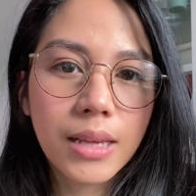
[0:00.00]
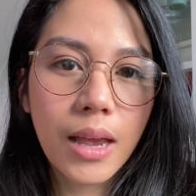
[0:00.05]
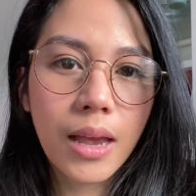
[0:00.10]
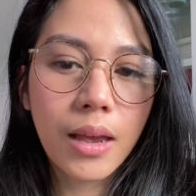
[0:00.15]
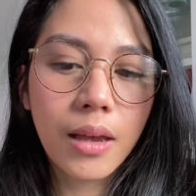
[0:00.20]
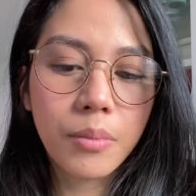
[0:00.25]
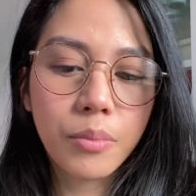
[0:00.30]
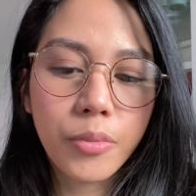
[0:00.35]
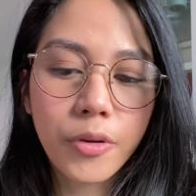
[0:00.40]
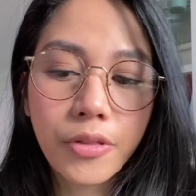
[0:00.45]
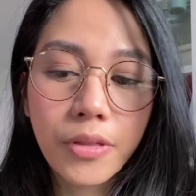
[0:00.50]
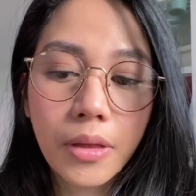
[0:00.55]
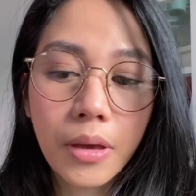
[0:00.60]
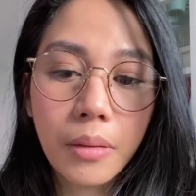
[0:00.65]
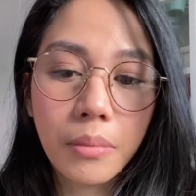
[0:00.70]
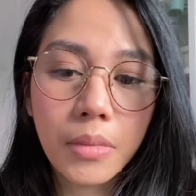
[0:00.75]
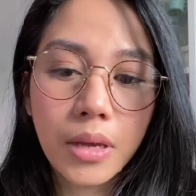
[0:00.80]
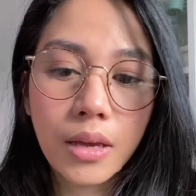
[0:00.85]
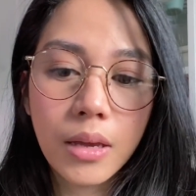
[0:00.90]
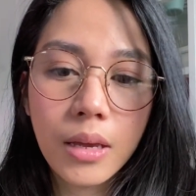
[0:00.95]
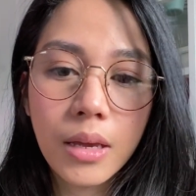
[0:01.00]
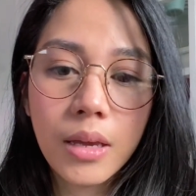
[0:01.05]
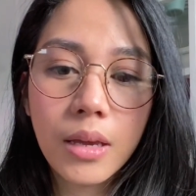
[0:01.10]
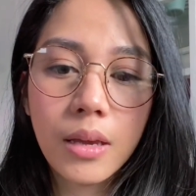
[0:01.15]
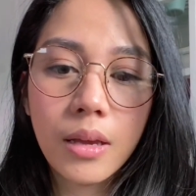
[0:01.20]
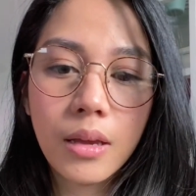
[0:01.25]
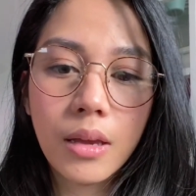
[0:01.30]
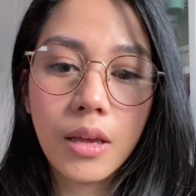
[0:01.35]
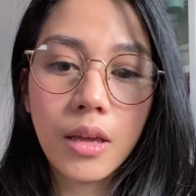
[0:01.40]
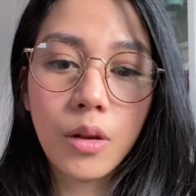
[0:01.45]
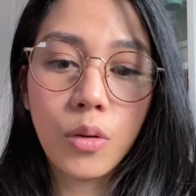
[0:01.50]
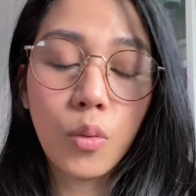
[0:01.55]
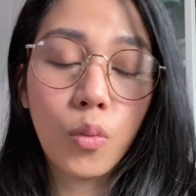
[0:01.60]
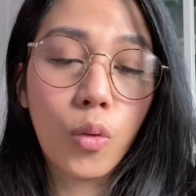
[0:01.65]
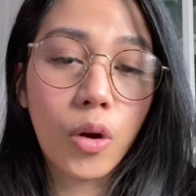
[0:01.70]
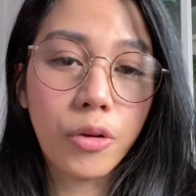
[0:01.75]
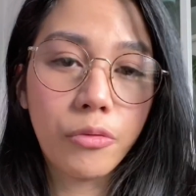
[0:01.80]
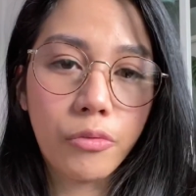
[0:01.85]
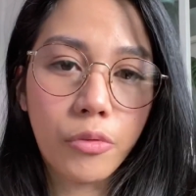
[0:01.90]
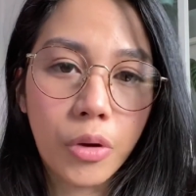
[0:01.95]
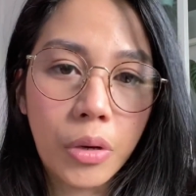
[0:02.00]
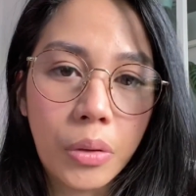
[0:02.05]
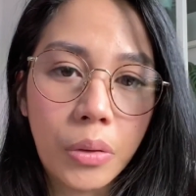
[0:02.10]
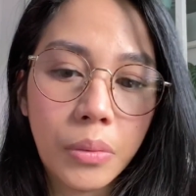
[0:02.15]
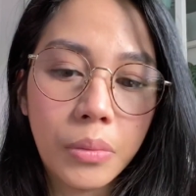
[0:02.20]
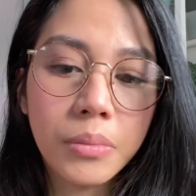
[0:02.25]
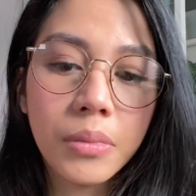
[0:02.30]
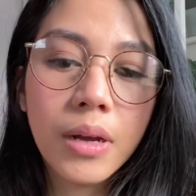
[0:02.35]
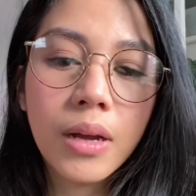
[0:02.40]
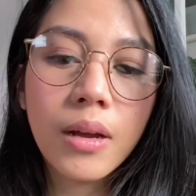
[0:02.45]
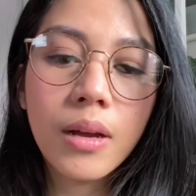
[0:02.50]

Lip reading: and put them in one room.